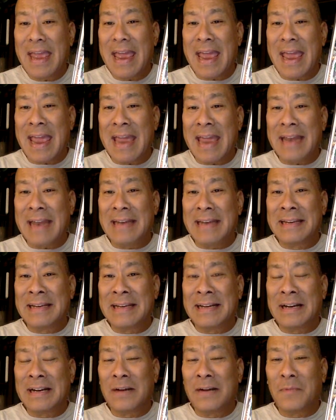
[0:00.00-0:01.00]
and
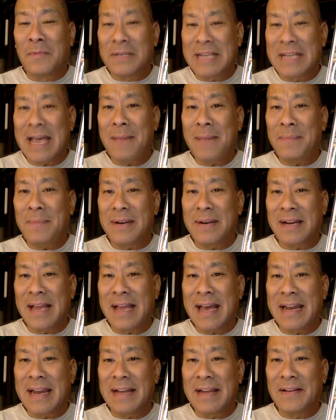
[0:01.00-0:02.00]
was happy to
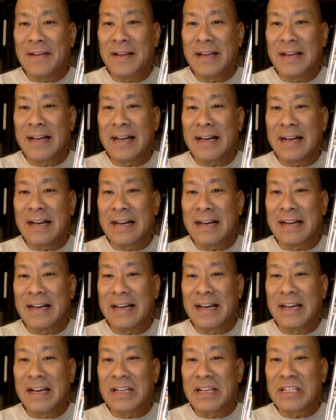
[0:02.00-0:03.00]
kind of
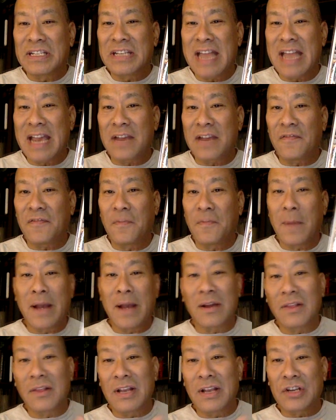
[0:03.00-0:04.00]
snag it from my
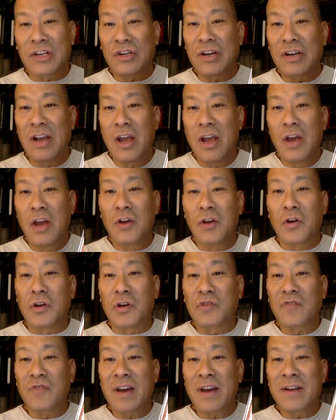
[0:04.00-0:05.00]
collection.
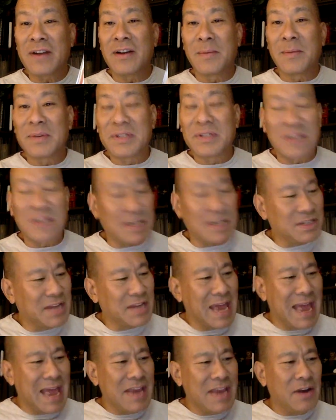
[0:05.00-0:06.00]
Ghost Rider number 6.
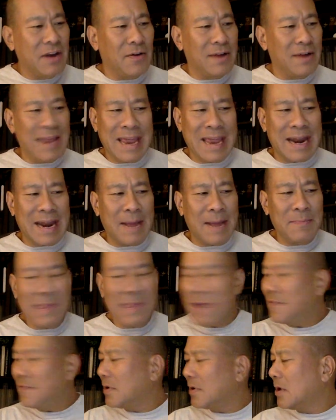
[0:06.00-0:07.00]
You know, again, I'm
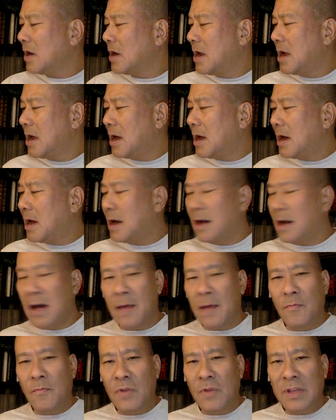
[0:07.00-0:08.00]

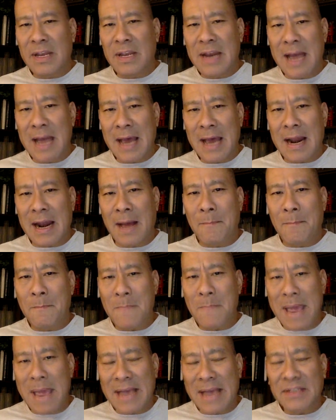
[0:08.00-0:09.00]
really not a
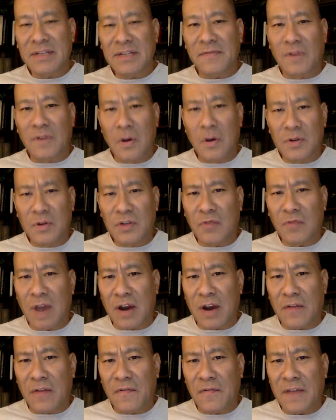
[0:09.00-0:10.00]
massive Ghost
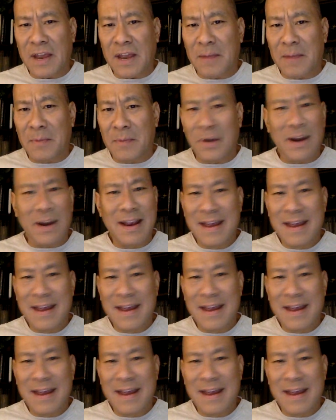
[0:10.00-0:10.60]
Rider fan, but